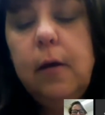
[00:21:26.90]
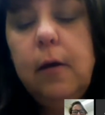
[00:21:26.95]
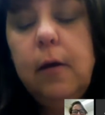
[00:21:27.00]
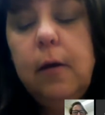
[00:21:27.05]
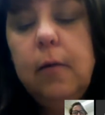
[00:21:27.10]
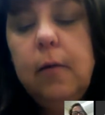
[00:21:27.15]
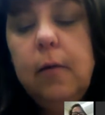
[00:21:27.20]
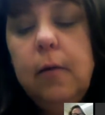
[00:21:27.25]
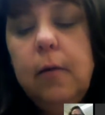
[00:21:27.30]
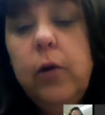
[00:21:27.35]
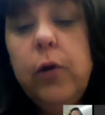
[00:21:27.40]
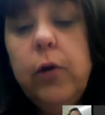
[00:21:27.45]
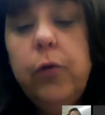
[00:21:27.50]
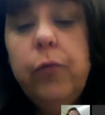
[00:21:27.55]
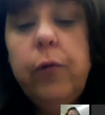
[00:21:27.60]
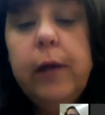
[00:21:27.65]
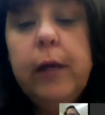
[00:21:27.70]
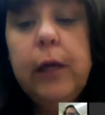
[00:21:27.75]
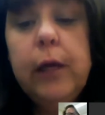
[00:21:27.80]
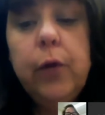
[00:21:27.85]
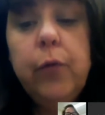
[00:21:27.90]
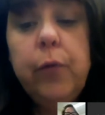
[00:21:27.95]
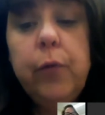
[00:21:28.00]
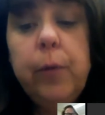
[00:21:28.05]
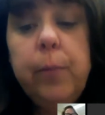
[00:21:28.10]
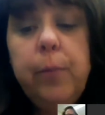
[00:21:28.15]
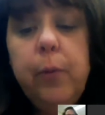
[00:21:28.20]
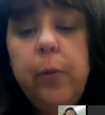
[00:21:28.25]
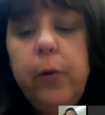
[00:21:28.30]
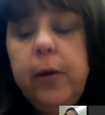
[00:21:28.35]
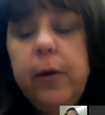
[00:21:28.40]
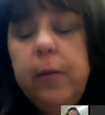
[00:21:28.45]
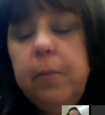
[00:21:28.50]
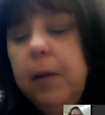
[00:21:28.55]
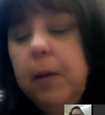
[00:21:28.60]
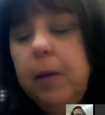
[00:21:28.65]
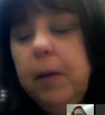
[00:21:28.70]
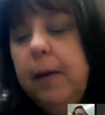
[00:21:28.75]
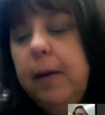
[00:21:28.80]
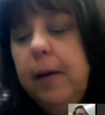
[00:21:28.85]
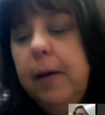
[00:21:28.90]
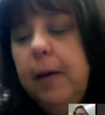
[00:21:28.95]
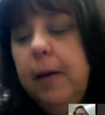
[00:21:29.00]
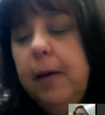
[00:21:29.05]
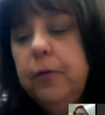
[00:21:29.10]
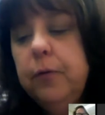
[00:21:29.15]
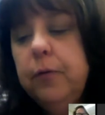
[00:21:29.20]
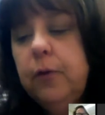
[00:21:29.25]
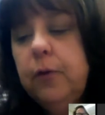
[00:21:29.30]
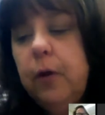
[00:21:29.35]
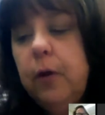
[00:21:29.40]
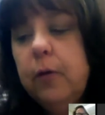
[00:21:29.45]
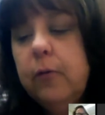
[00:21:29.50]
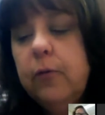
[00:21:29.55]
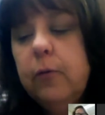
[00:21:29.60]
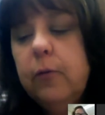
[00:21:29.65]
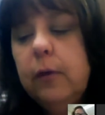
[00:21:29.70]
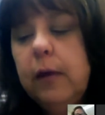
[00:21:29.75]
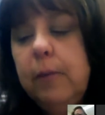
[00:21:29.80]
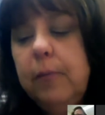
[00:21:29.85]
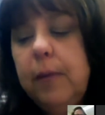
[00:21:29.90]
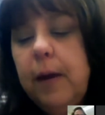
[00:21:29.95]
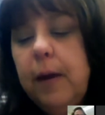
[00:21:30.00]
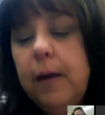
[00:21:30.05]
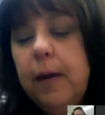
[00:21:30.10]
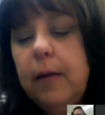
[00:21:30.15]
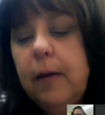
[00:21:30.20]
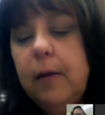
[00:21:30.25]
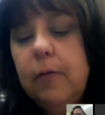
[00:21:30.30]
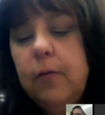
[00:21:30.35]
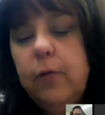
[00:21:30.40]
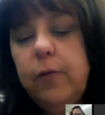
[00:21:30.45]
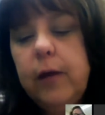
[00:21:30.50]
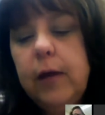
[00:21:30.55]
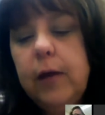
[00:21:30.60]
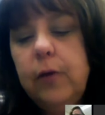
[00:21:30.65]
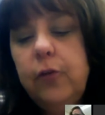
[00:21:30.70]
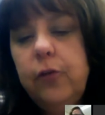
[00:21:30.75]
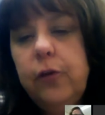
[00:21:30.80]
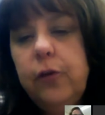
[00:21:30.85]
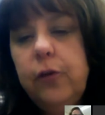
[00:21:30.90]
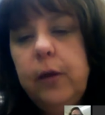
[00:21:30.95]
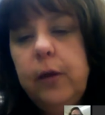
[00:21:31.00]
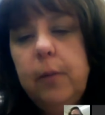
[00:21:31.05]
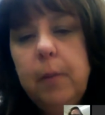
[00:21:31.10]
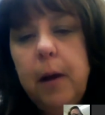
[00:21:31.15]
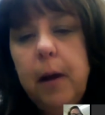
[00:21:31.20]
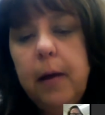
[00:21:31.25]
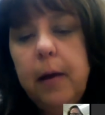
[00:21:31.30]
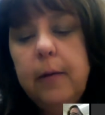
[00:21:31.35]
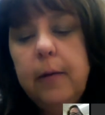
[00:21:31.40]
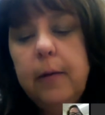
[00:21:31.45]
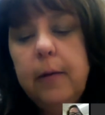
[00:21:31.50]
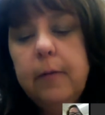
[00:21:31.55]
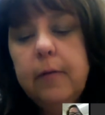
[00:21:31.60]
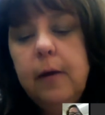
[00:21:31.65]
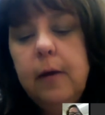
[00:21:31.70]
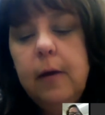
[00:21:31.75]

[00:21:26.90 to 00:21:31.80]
When you're writing your report, it may be helpful to also keep that classification in mind.